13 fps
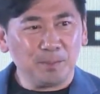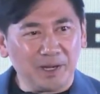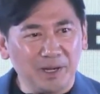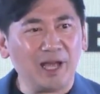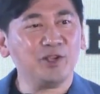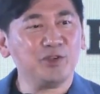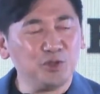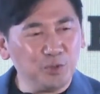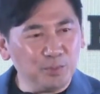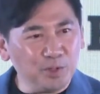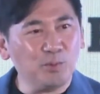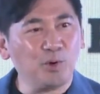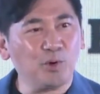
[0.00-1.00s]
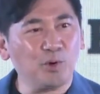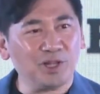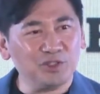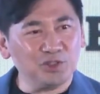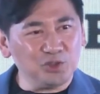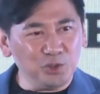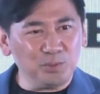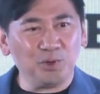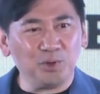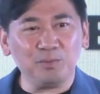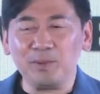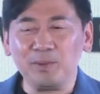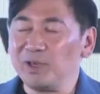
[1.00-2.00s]
But as you build more
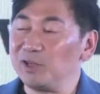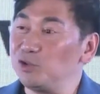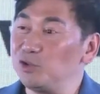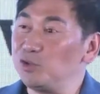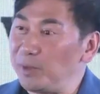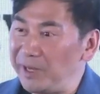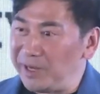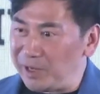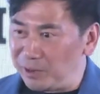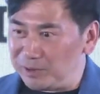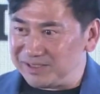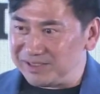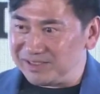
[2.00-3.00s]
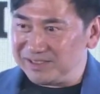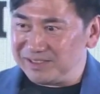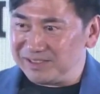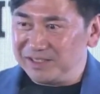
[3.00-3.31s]
consumer, maybe you get 2 payouts,